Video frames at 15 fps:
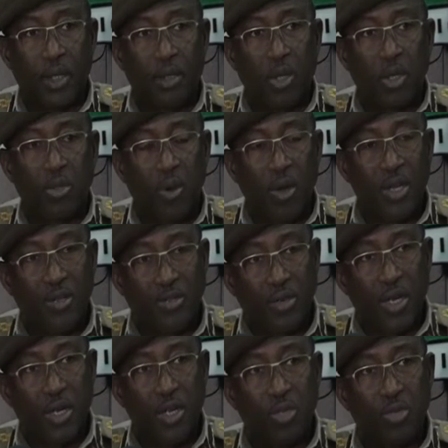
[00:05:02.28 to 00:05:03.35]
Not only
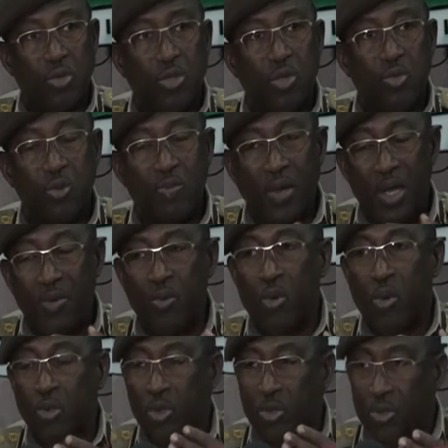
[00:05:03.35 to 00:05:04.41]
training institutions, we believe
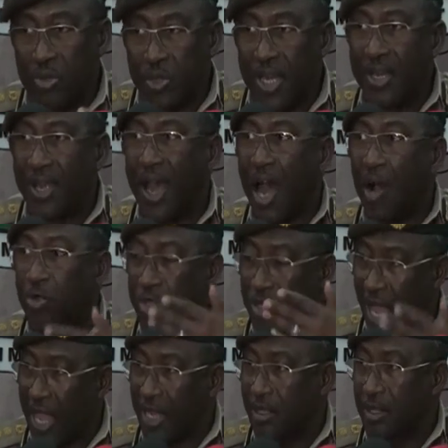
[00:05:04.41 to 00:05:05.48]
we will do training
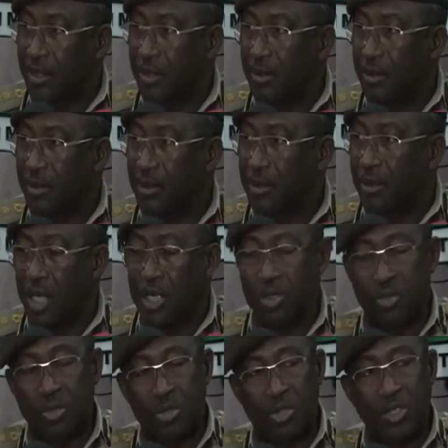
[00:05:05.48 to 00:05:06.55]
outside the
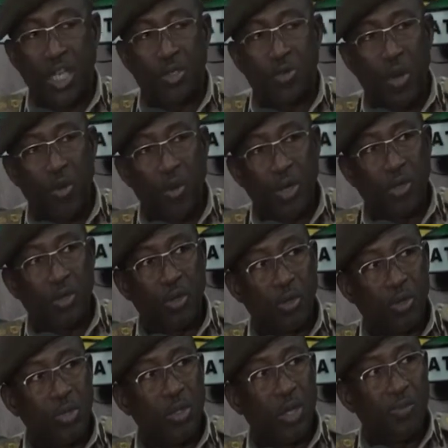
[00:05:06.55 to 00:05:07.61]
institutions. That's why we
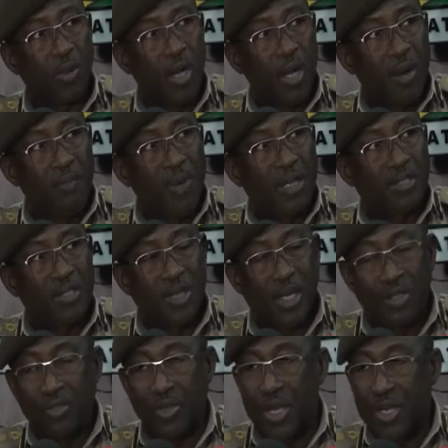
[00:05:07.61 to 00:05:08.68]
introduced the
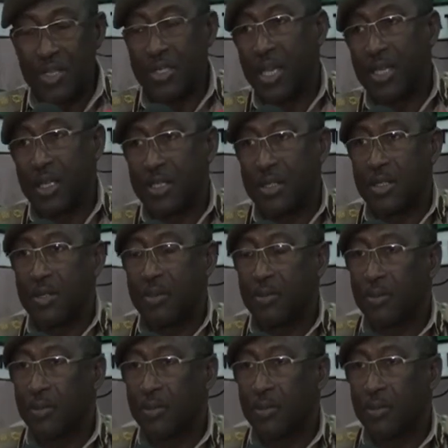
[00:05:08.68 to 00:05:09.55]
personnel training centers.